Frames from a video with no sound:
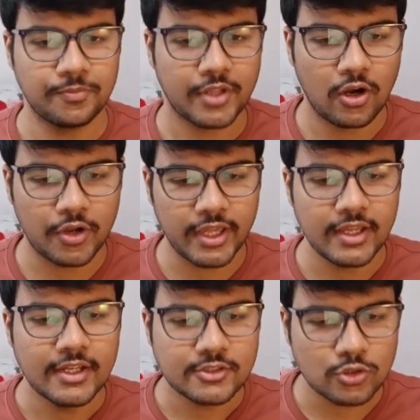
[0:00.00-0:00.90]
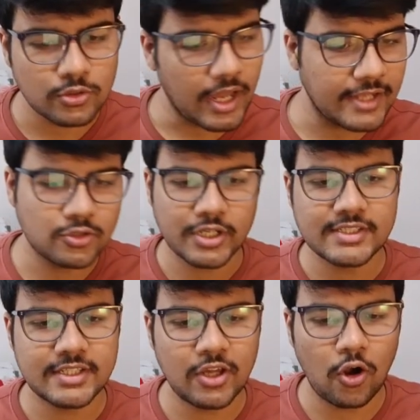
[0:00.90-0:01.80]
Okay. So as you can
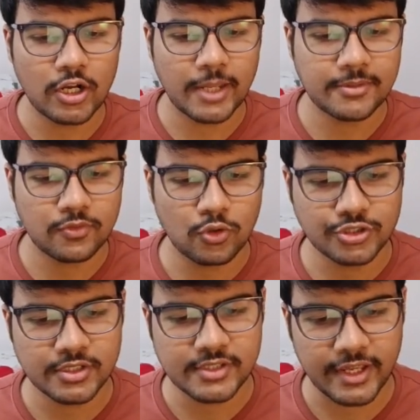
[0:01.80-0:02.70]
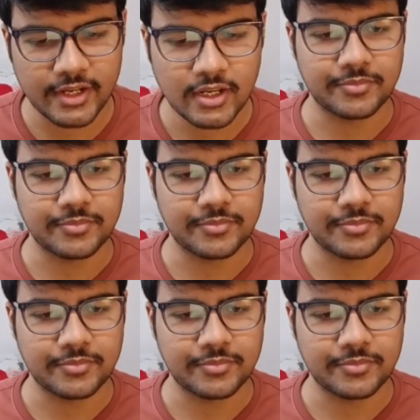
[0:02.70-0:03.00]
see, all types of questions here.